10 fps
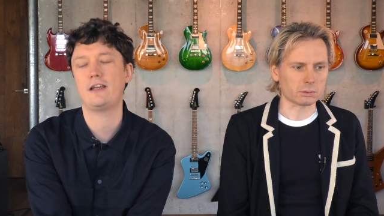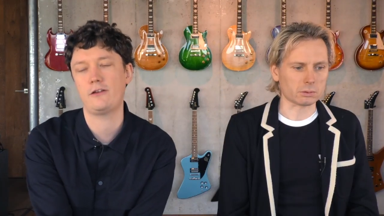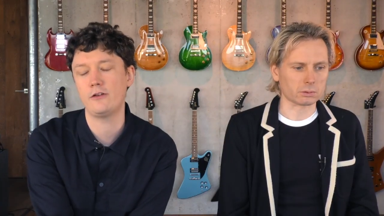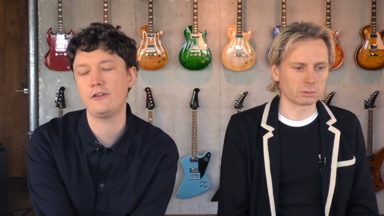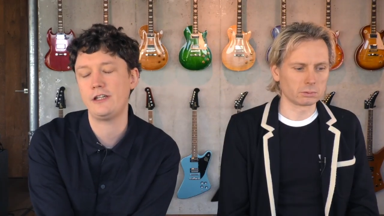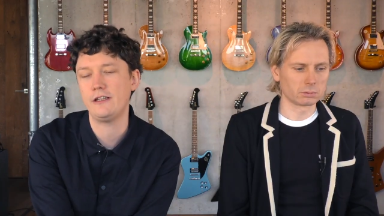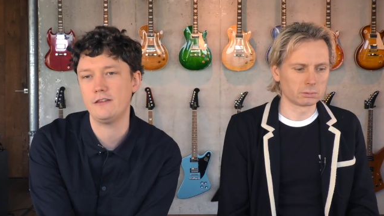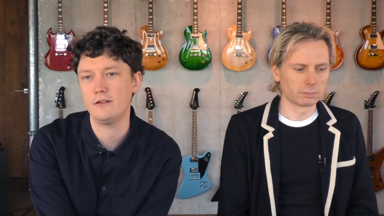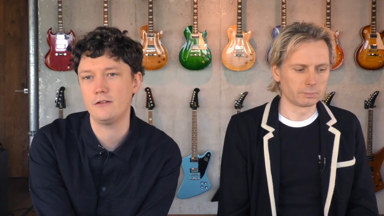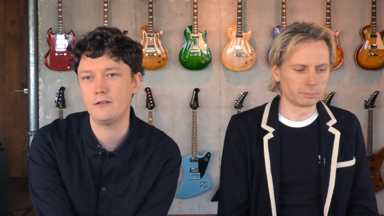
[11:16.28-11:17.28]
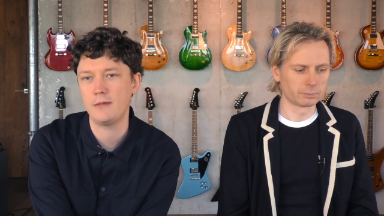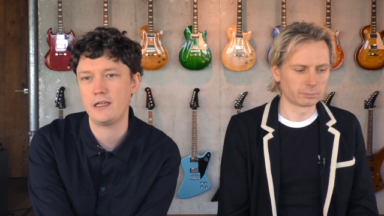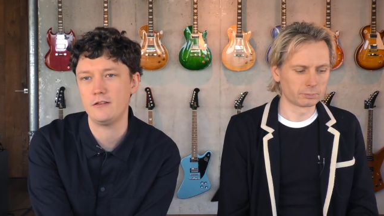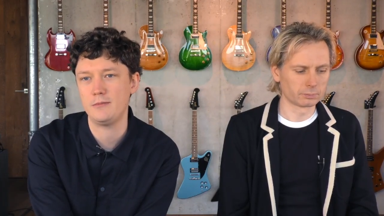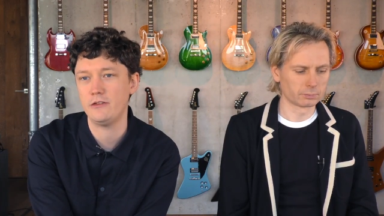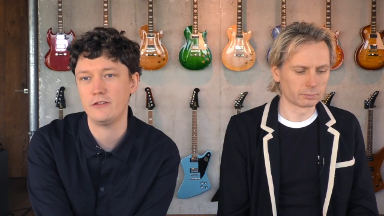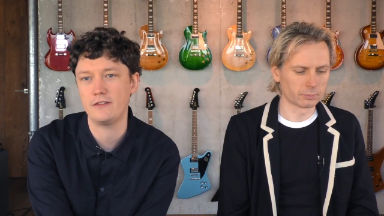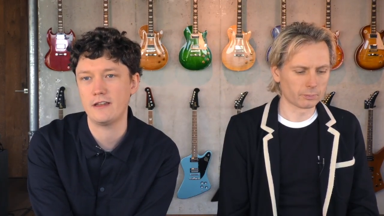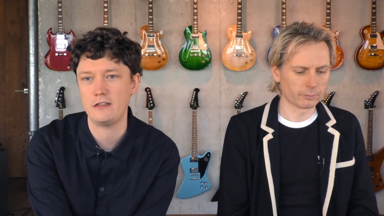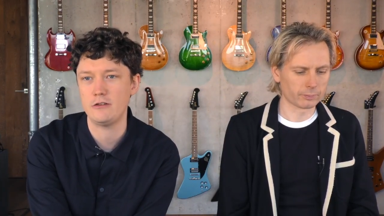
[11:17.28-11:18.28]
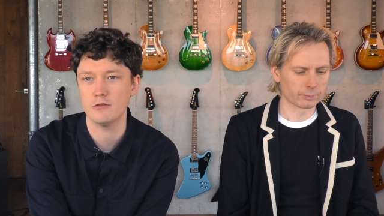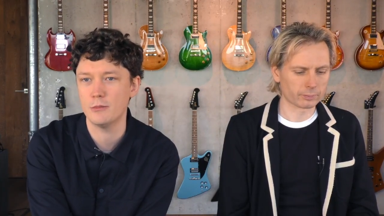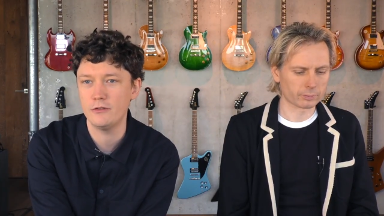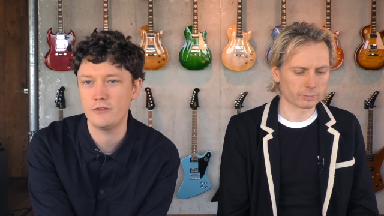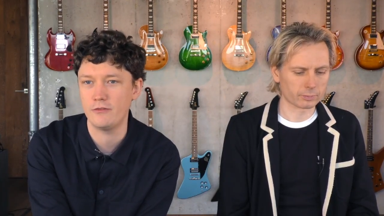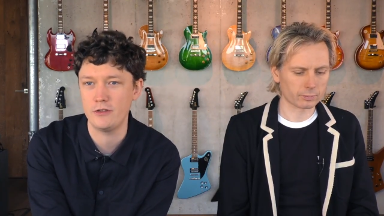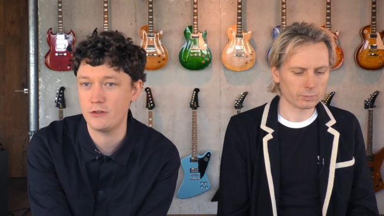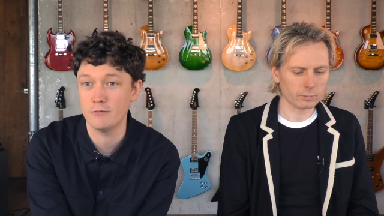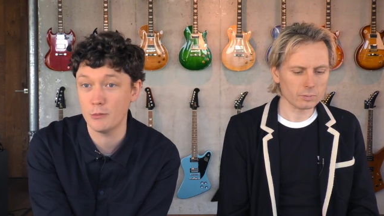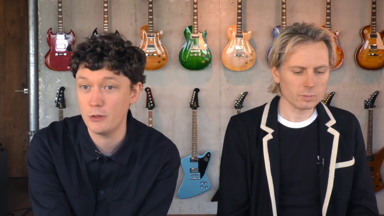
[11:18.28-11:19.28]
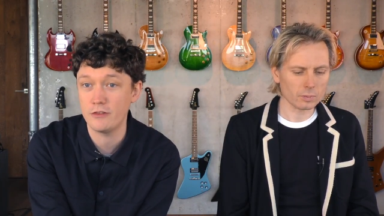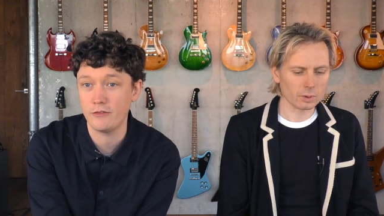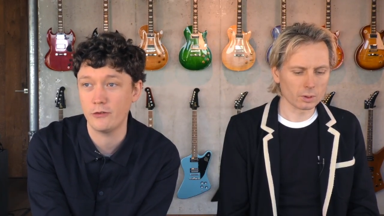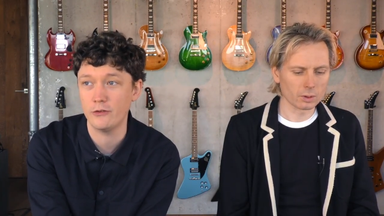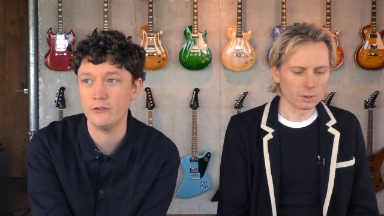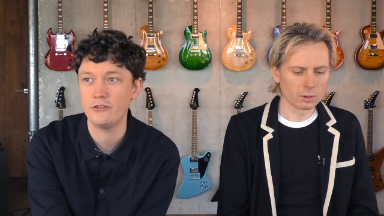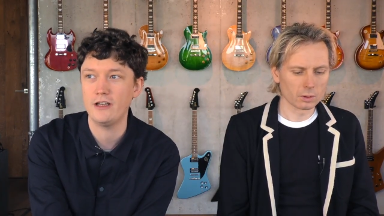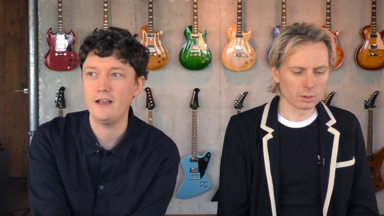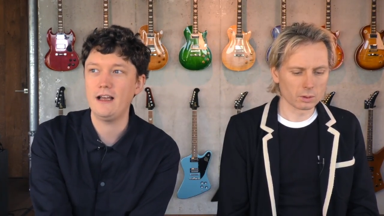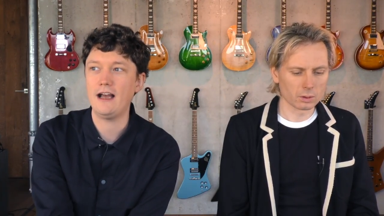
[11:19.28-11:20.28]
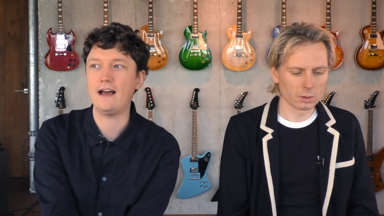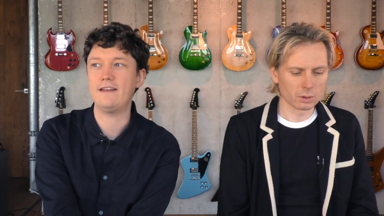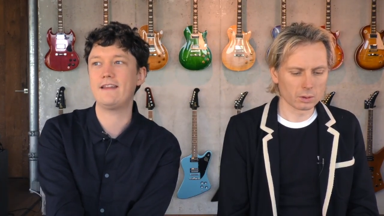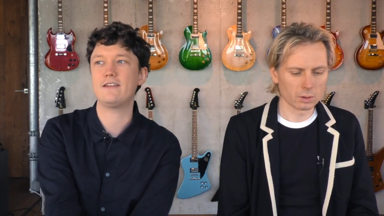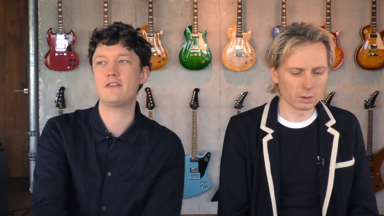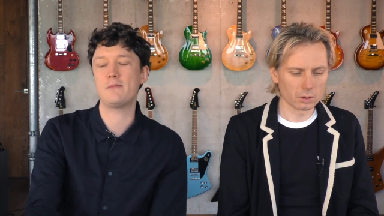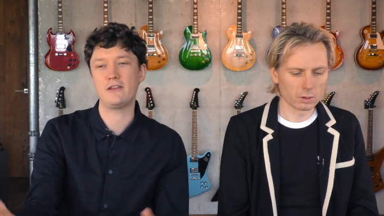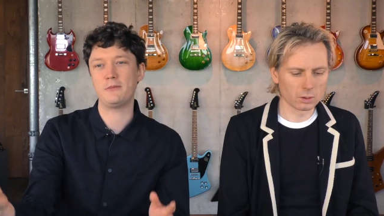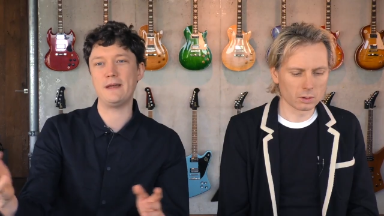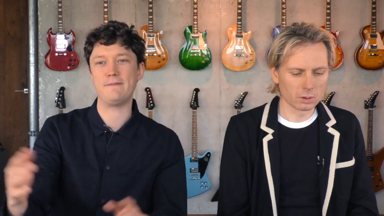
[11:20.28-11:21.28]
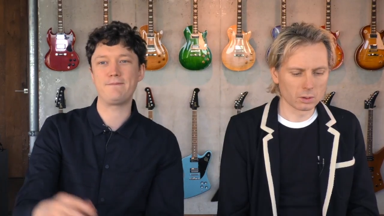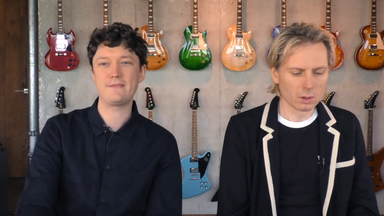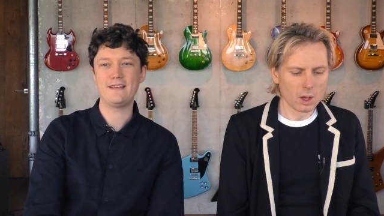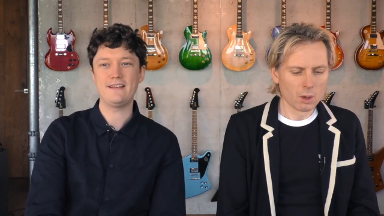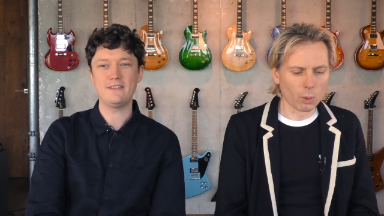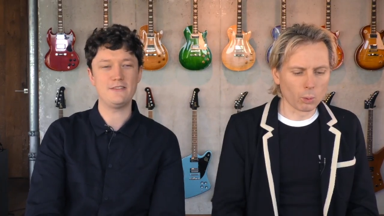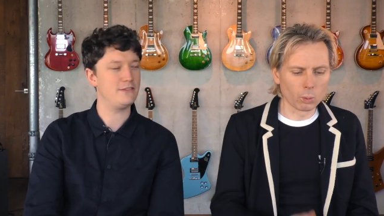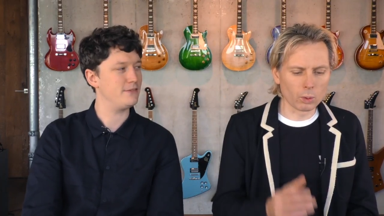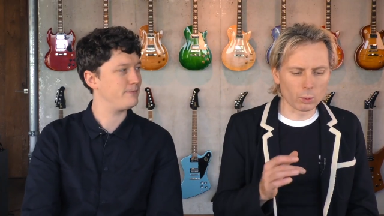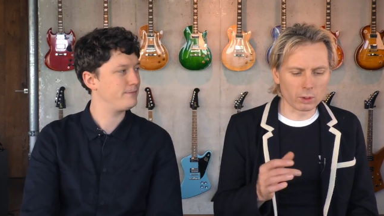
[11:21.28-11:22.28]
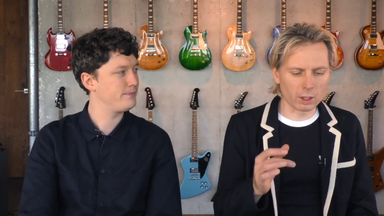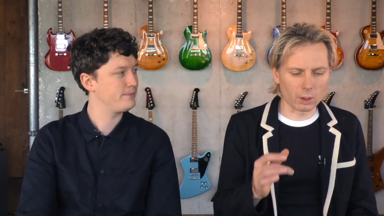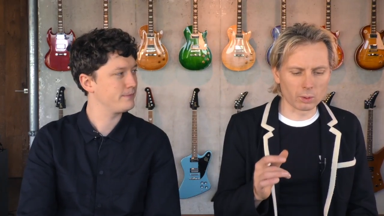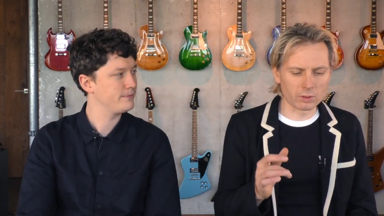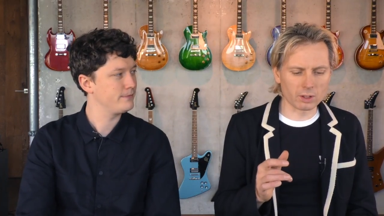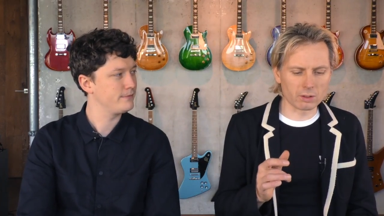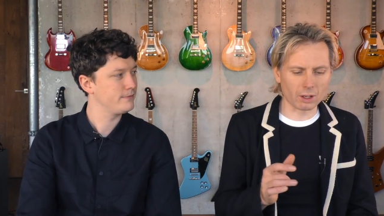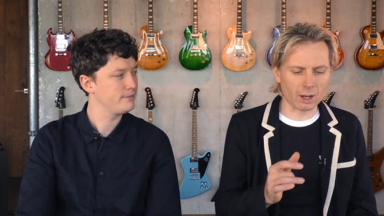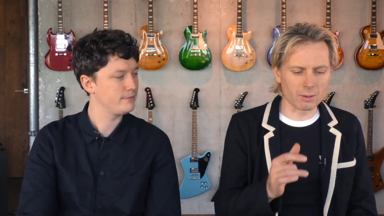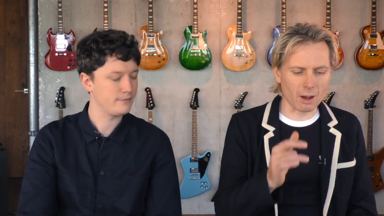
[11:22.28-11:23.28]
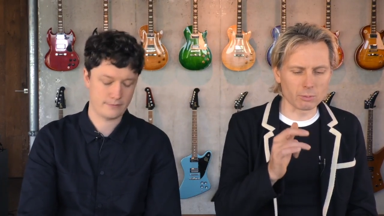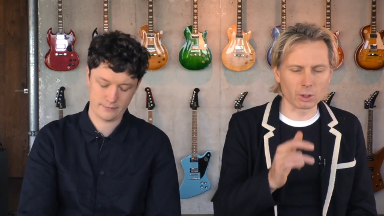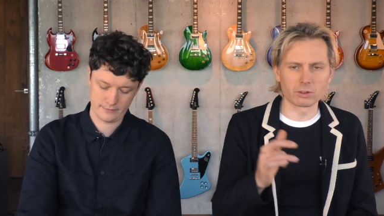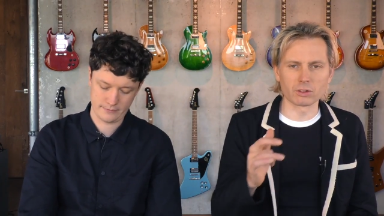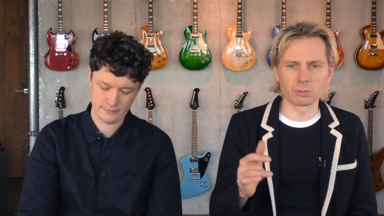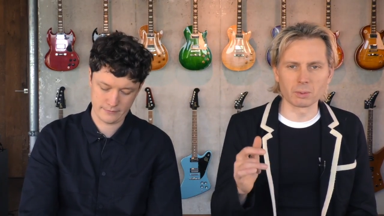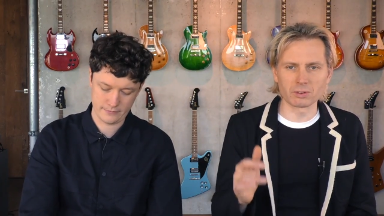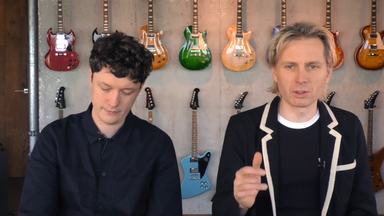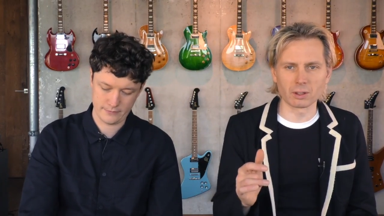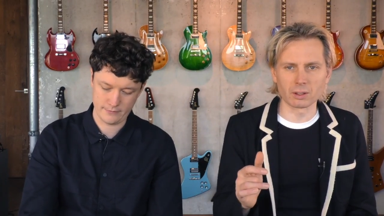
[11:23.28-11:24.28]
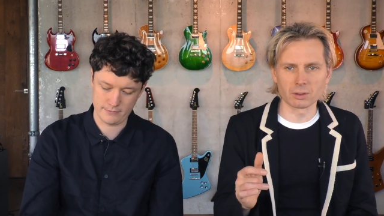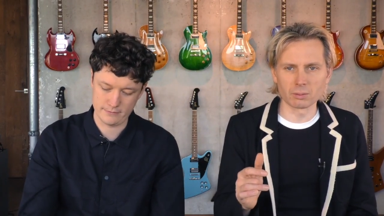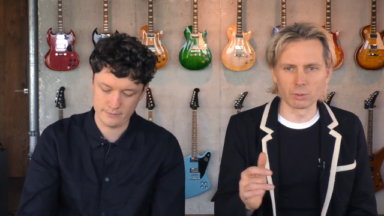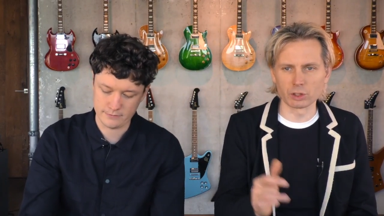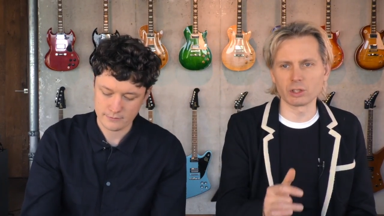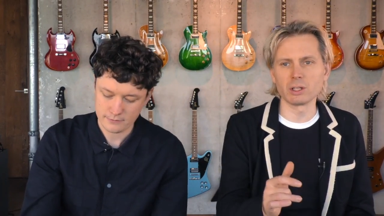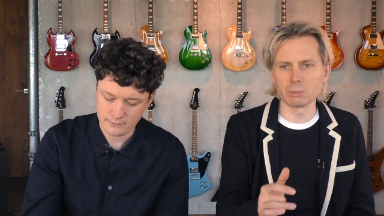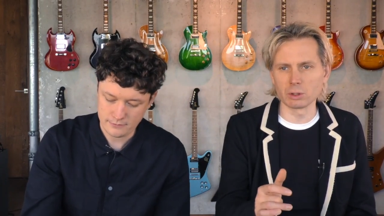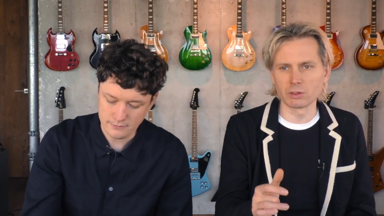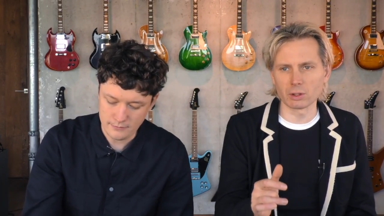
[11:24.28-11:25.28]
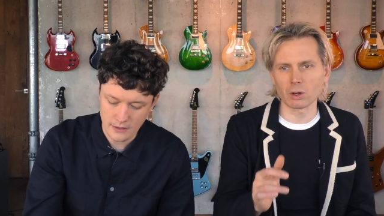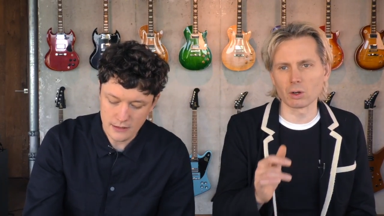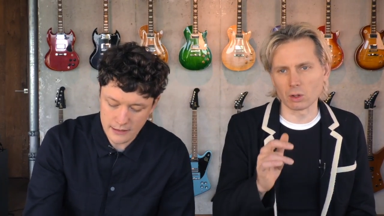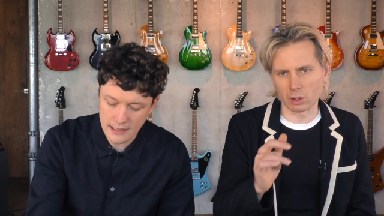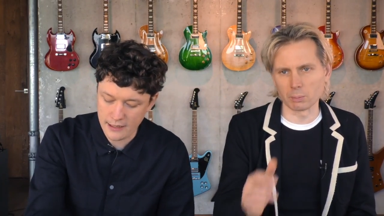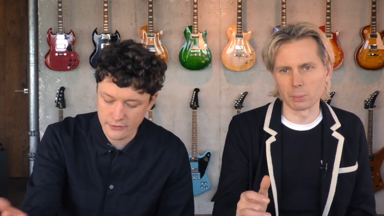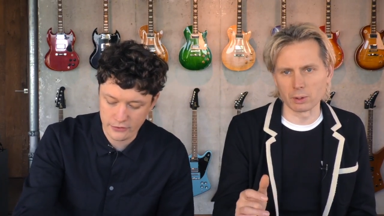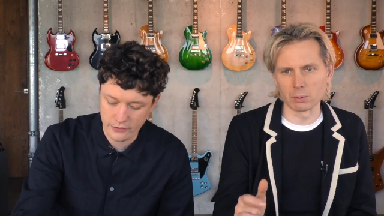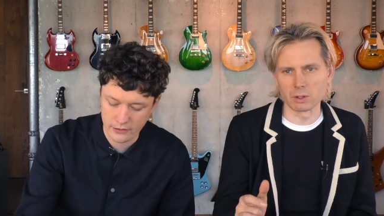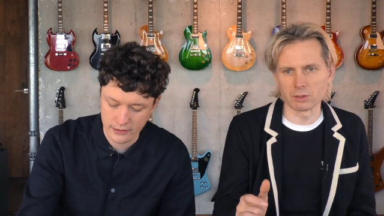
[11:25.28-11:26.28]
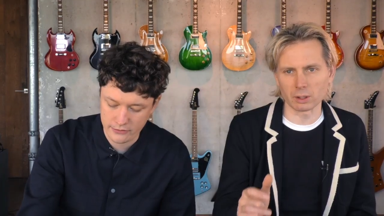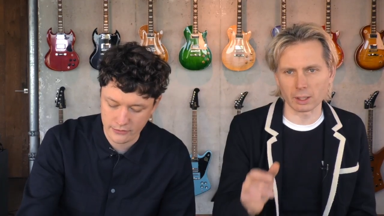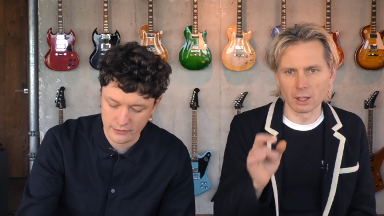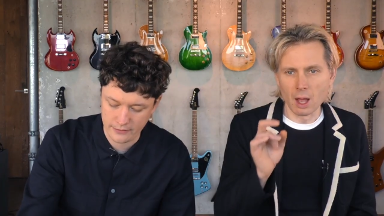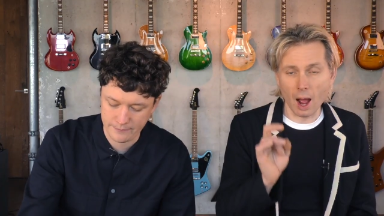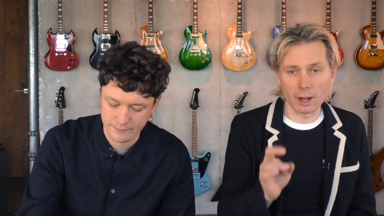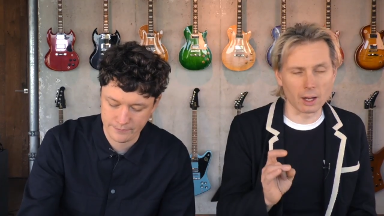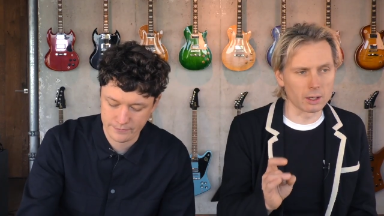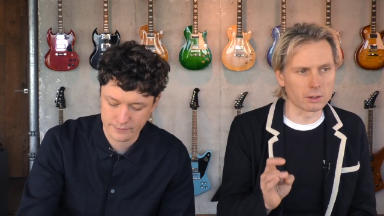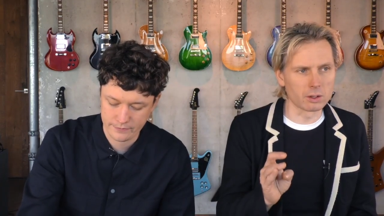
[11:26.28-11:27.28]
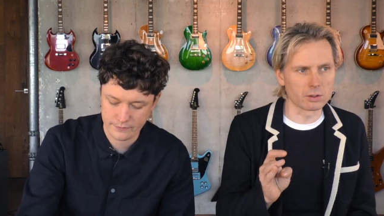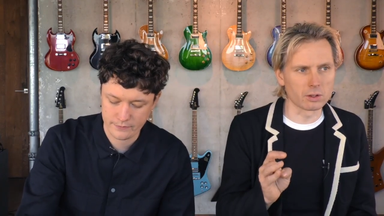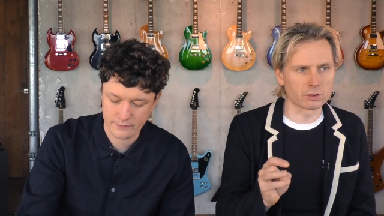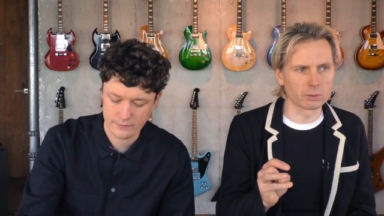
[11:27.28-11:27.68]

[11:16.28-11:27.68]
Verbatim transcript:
Speaker 1: technology in the making of music, then you remove the, you can remove the flaws and that's the best bit.
Speaker 2: Well, one thing I want to say is like I, am not dismissing machine no, no, music or, or yeah, computer totally, music. Like totally. I, I, there's